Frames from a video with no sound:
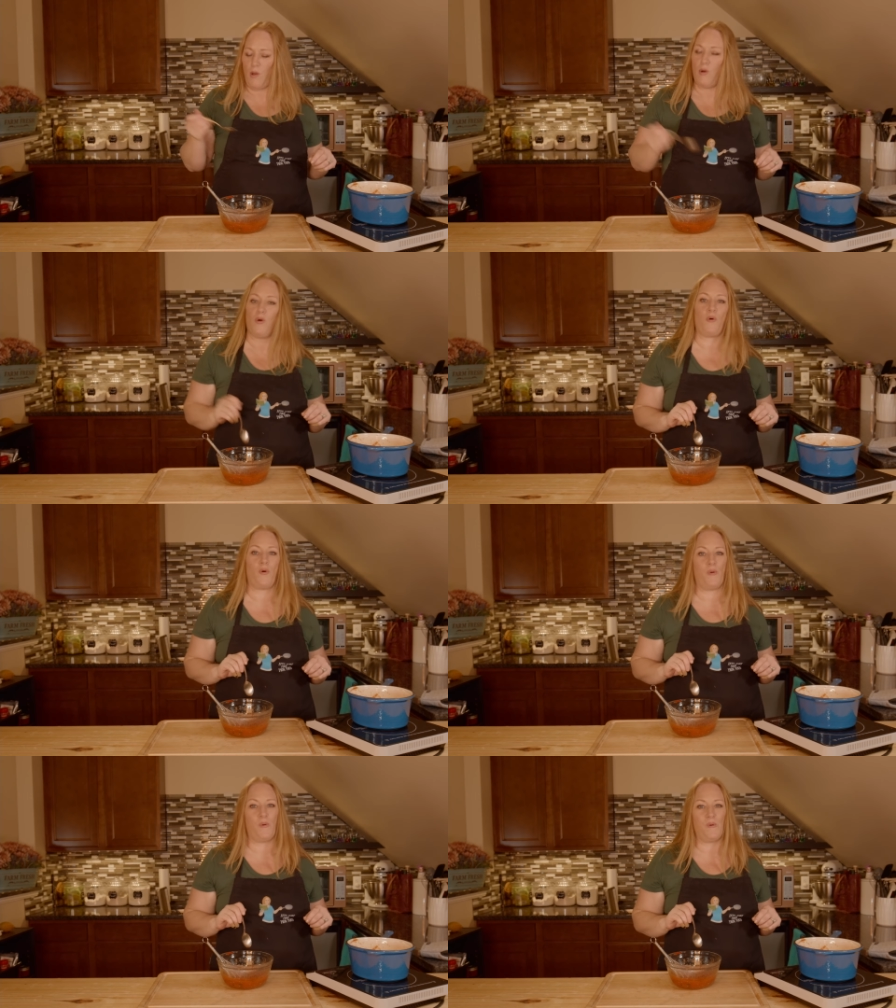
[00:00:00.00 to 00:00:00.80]

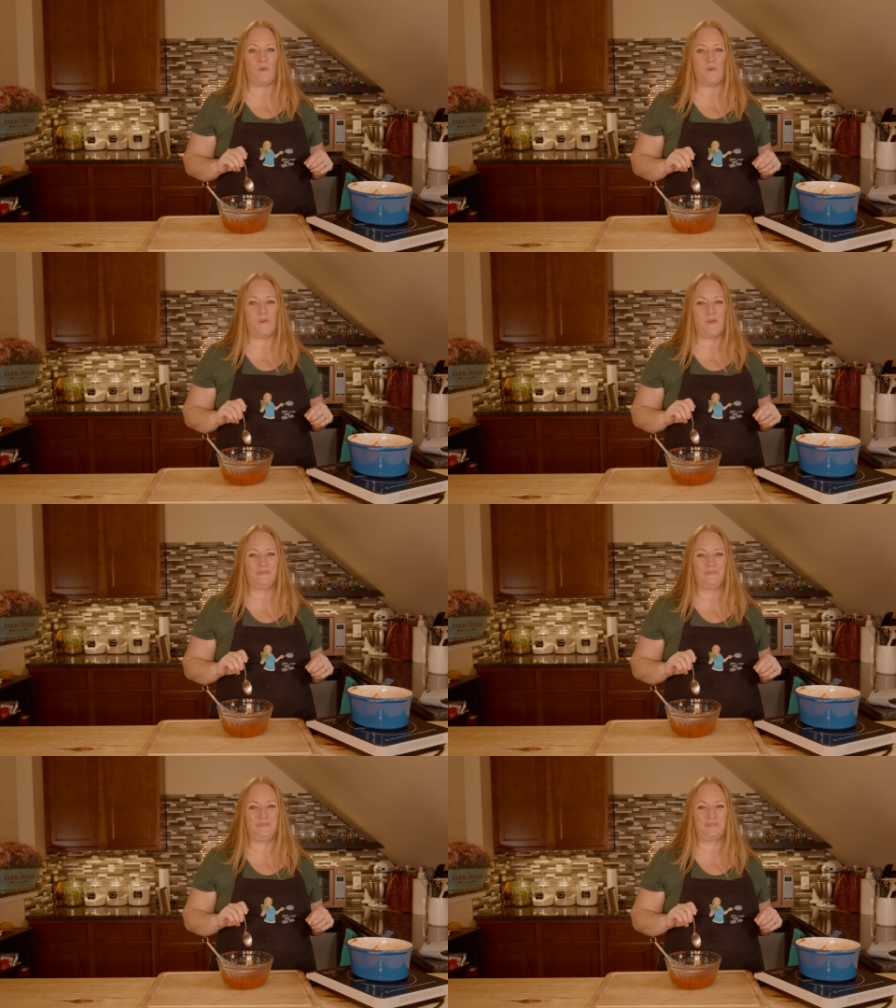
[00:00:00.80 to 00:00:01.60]
Oh,
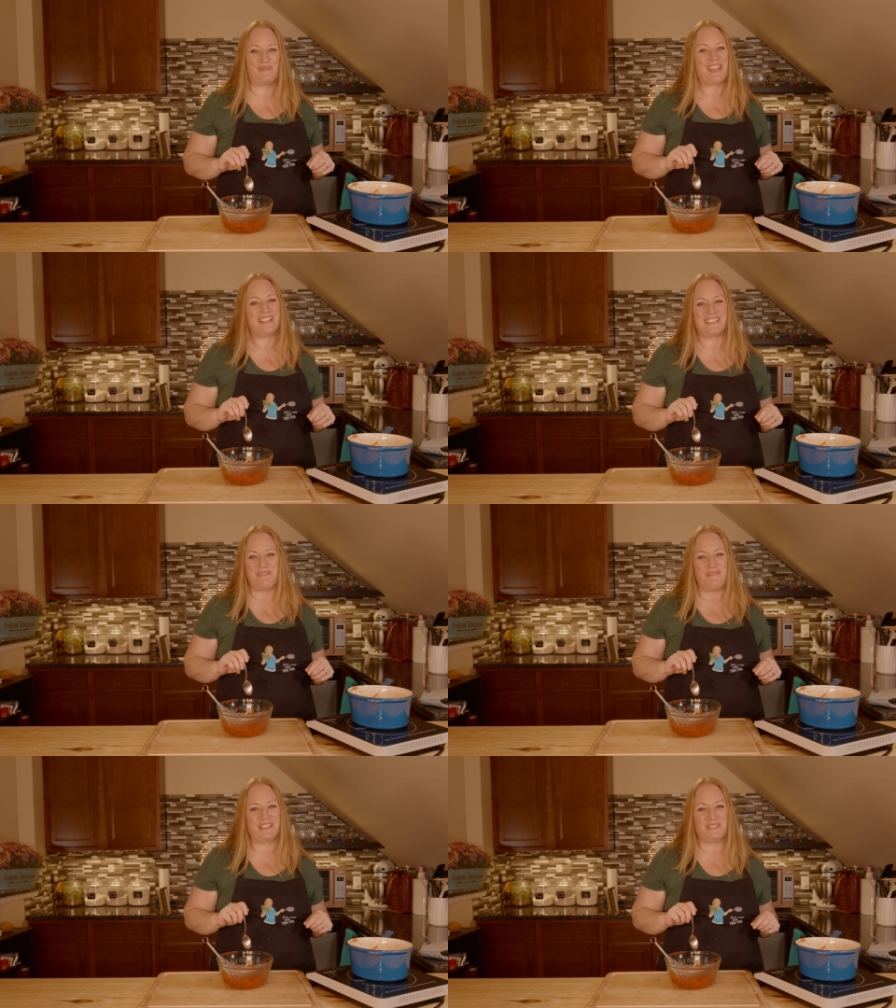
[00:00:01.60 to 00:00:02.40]
that's
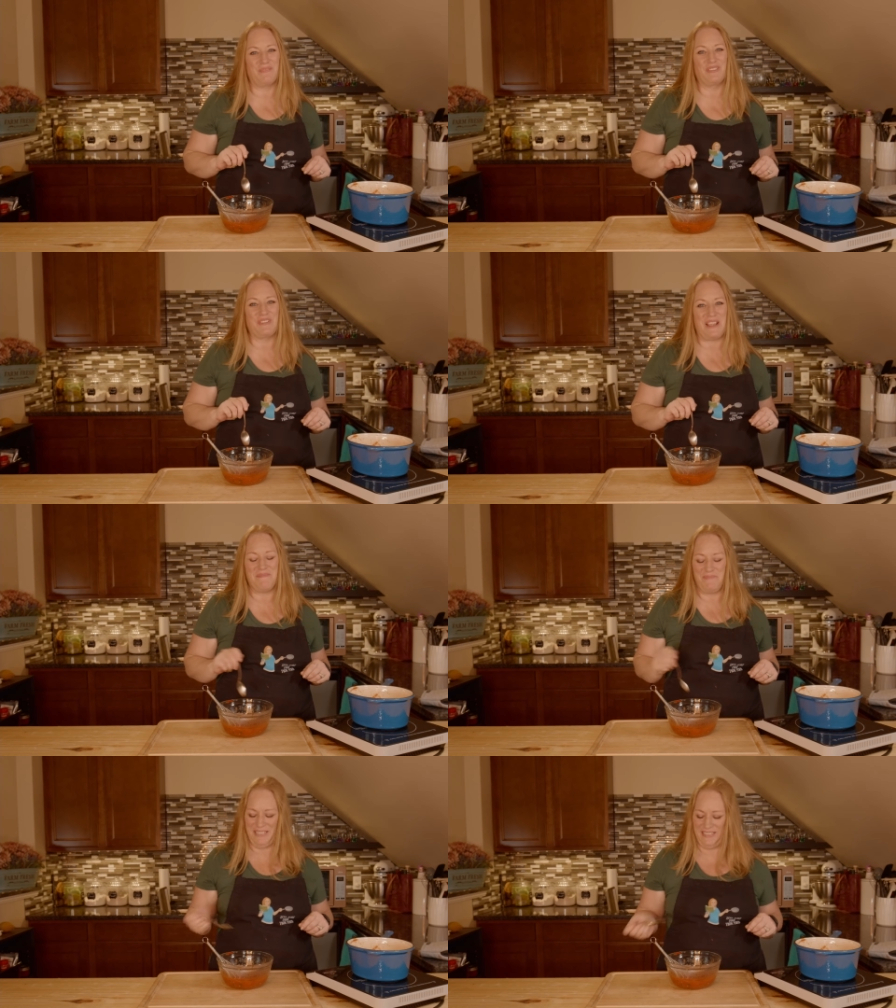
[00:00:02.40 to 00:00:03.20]
gonna make some
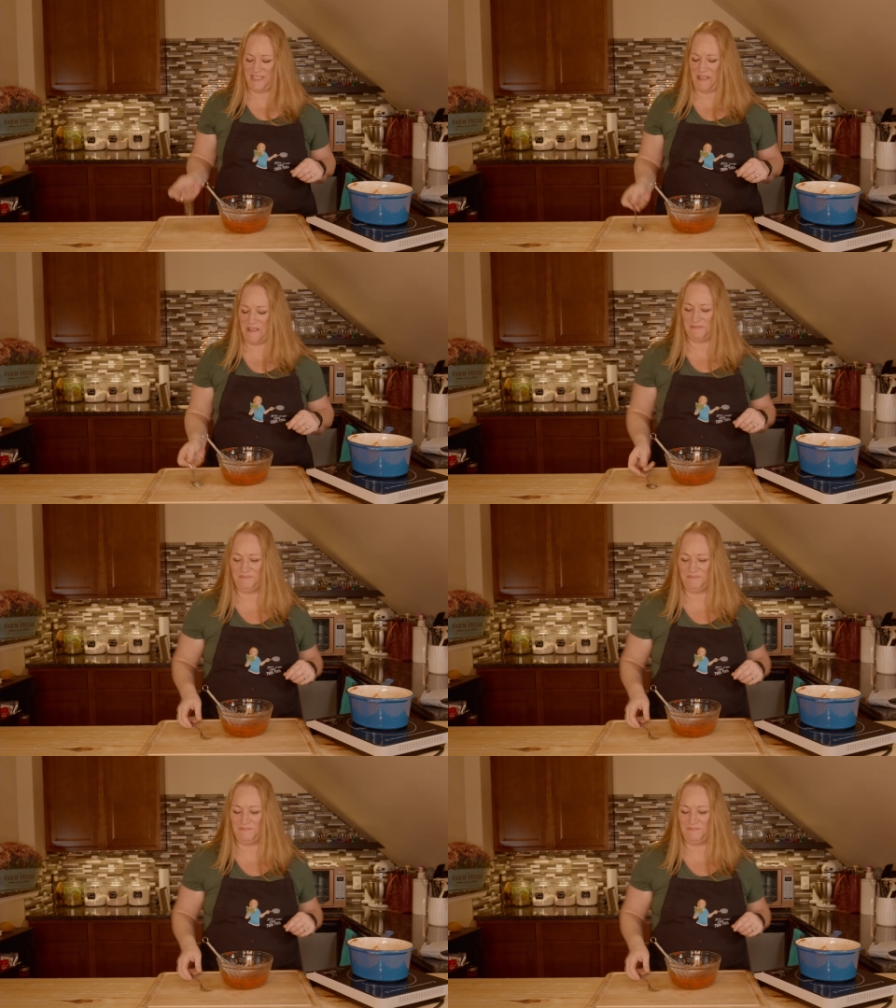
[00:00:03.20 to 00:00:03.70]
great pizza,